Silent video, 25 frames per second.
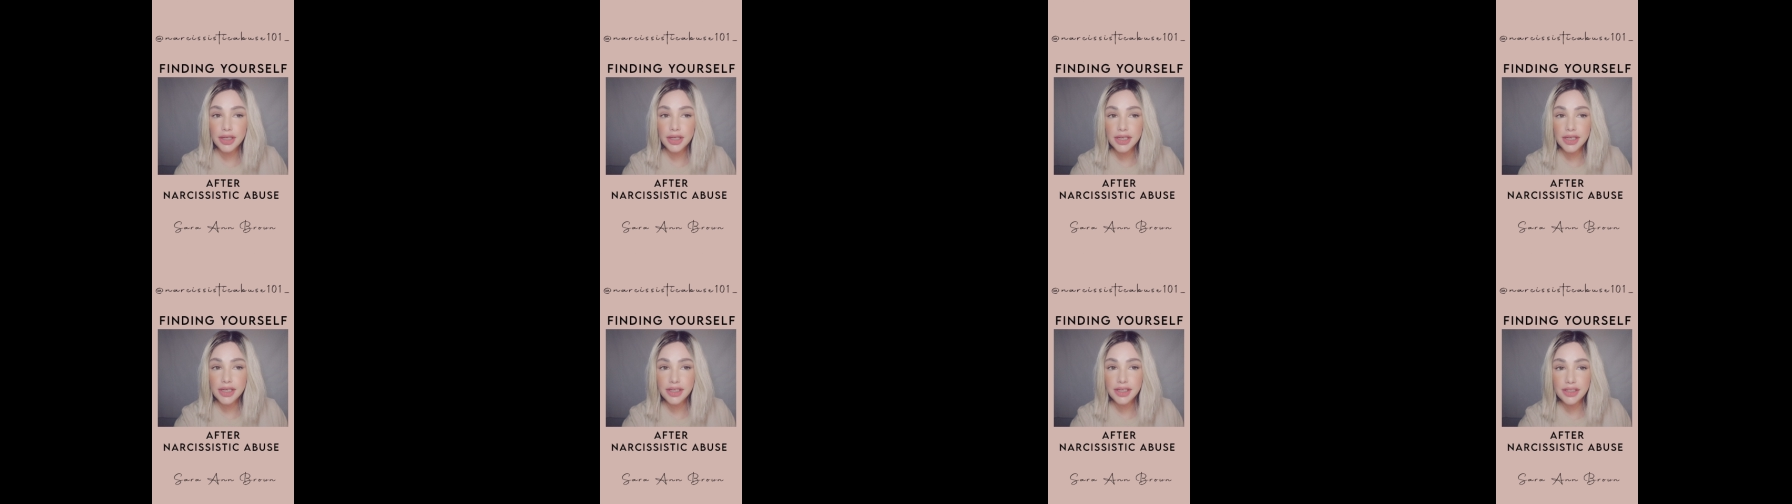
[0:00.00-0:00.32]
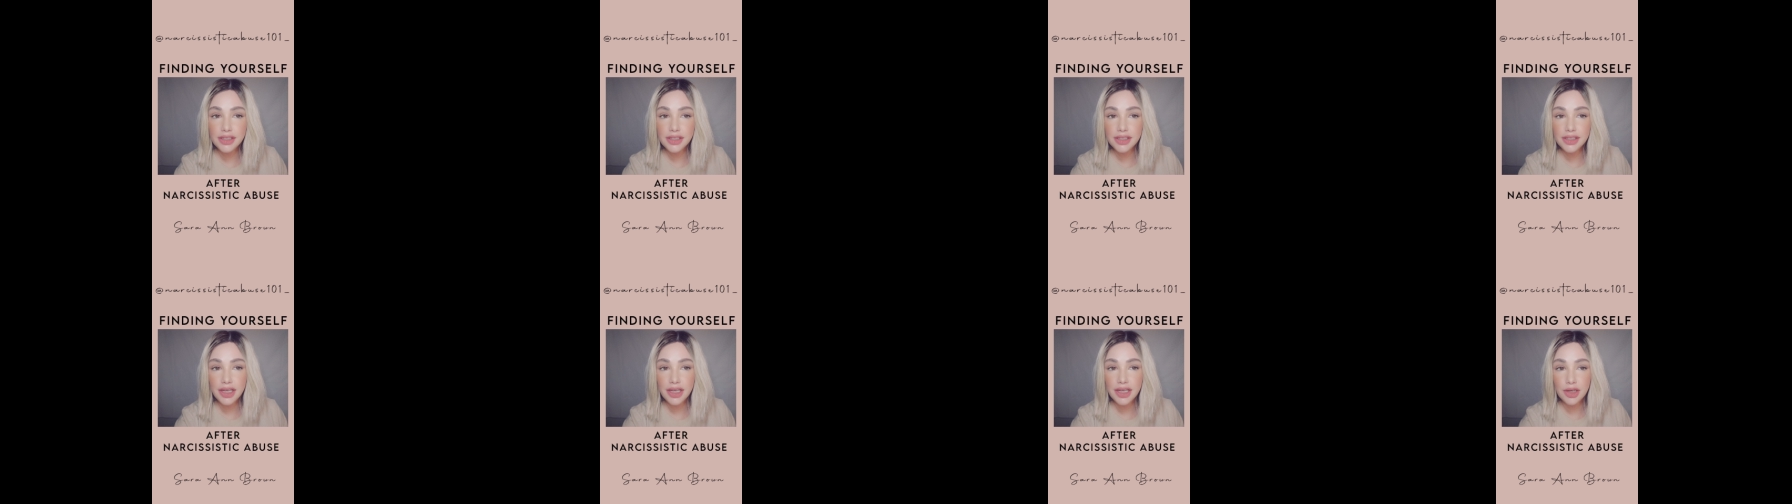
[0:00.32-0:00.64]
It can
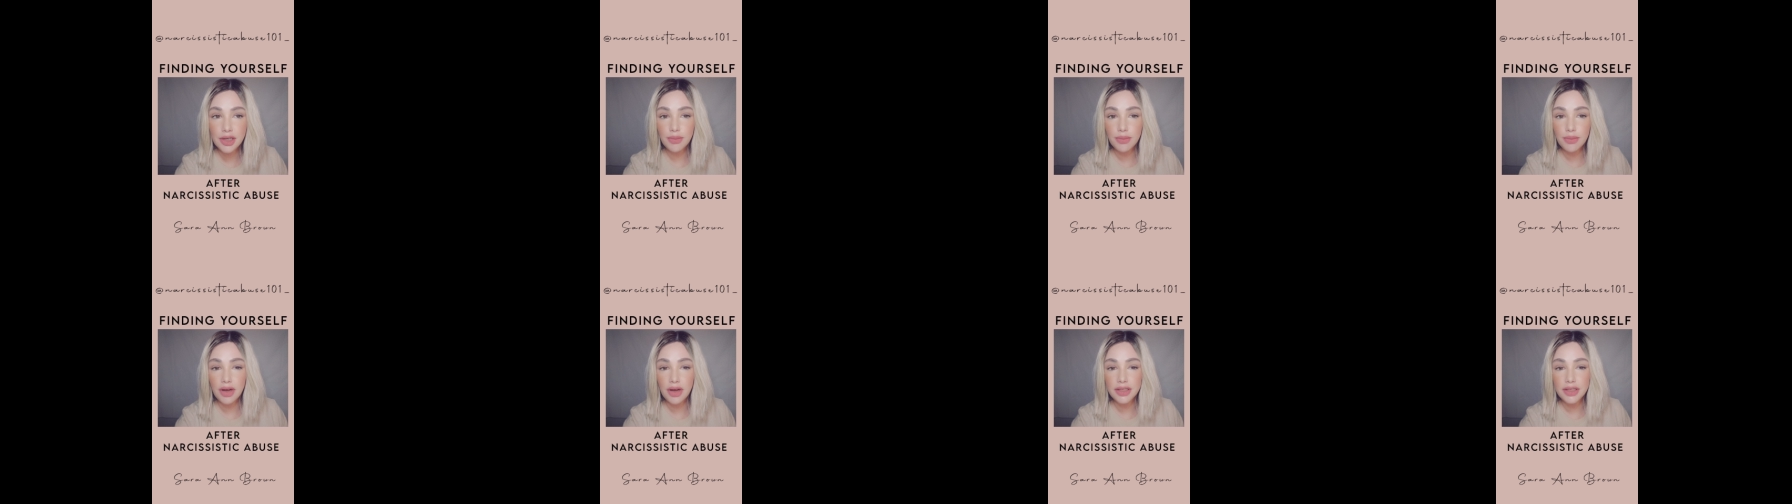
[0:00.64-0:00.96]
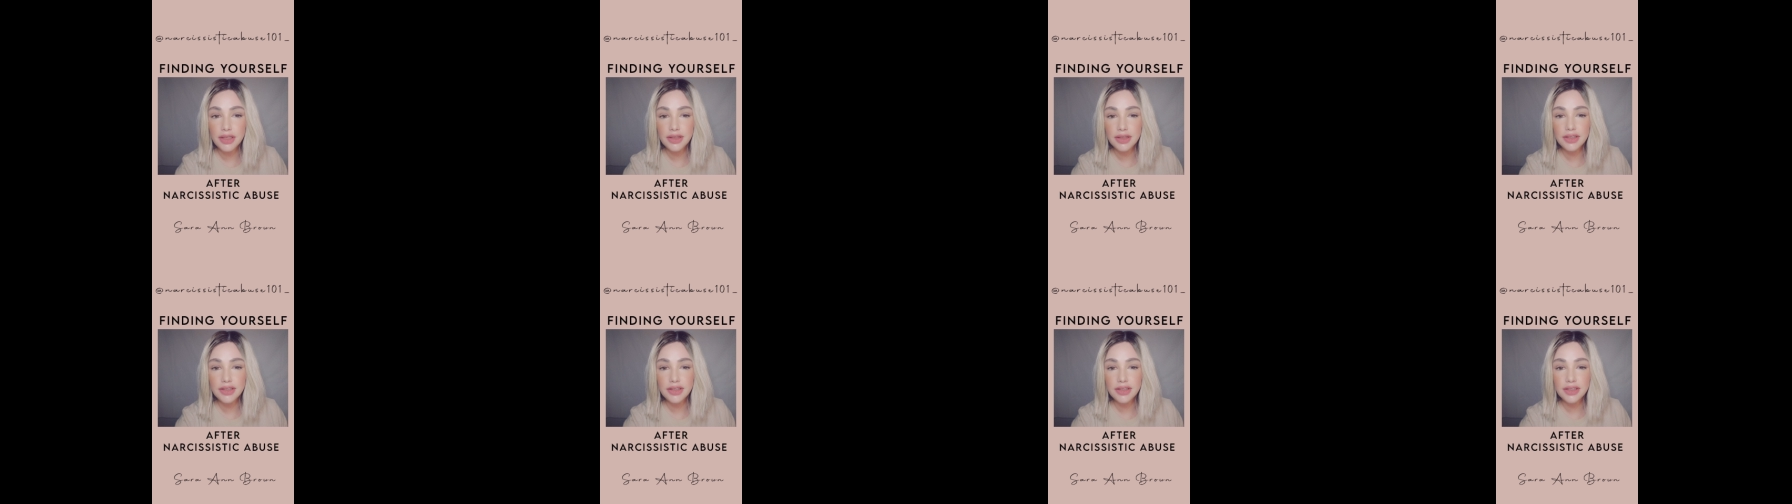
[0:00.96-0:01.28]
take
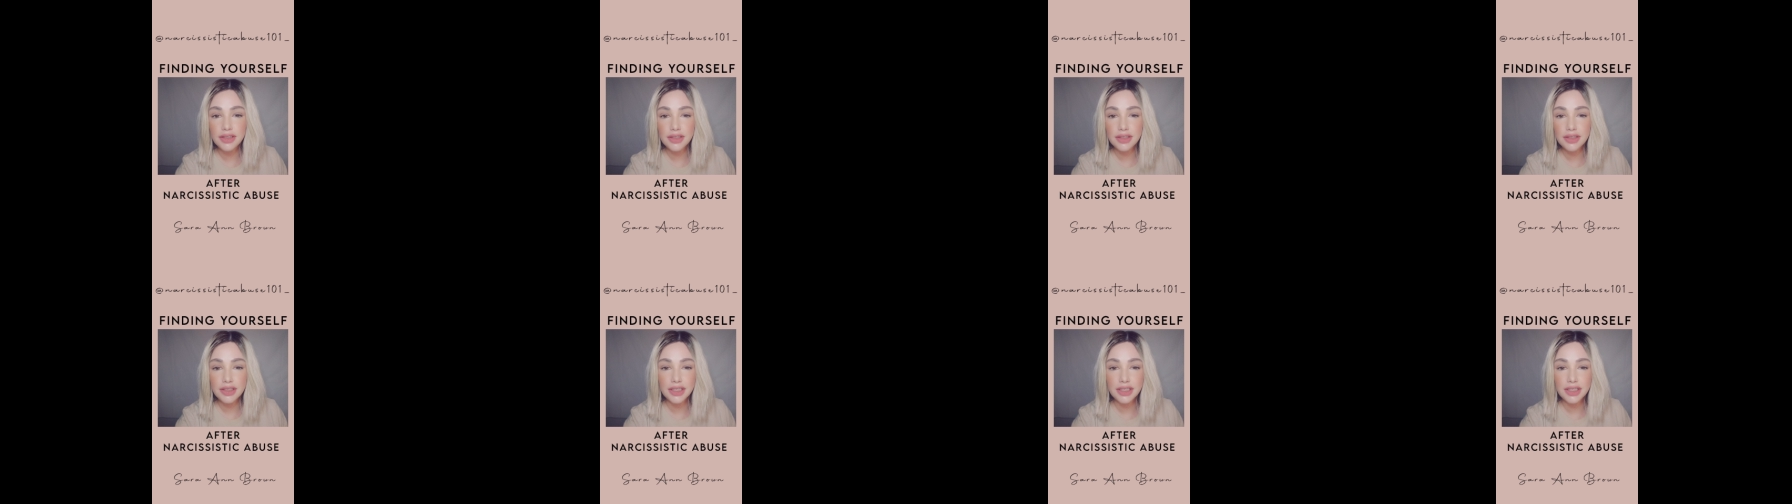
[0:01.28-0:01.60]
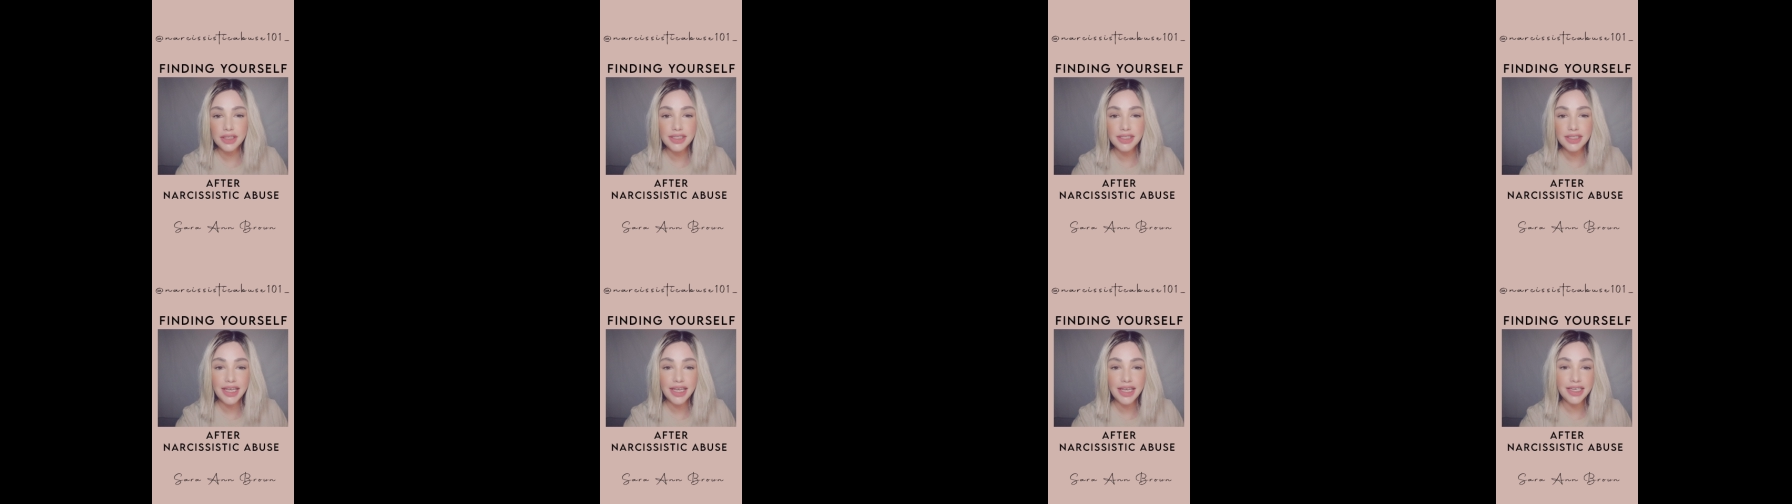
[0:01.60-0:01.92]
months, it
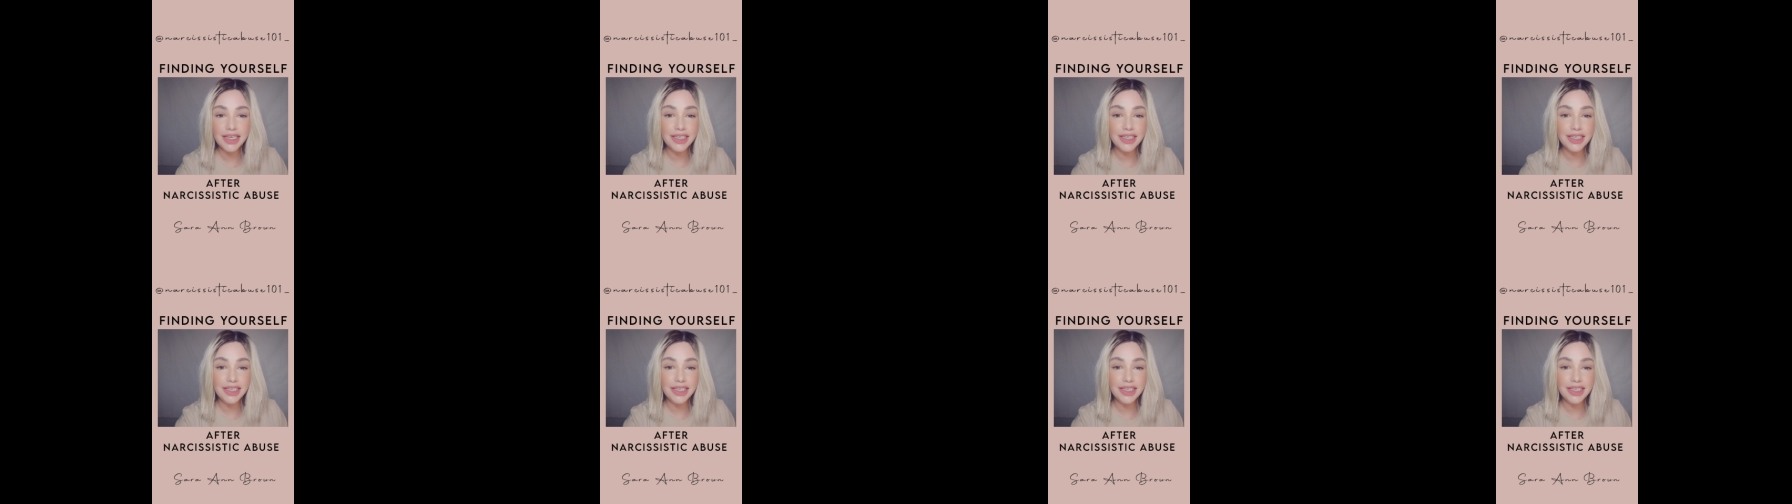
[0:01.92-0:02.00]
can take